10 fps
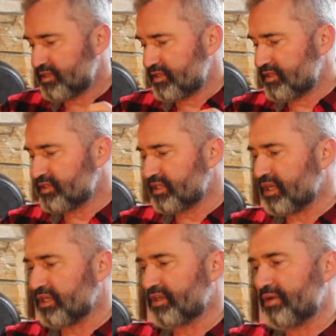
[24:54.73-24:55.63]
here's the
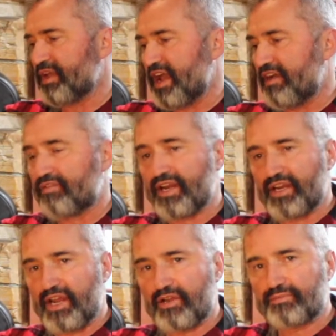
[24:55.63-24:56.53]
color that we have right
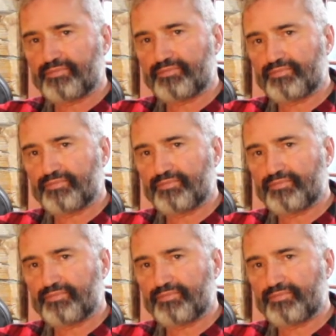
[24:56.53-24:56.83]
now.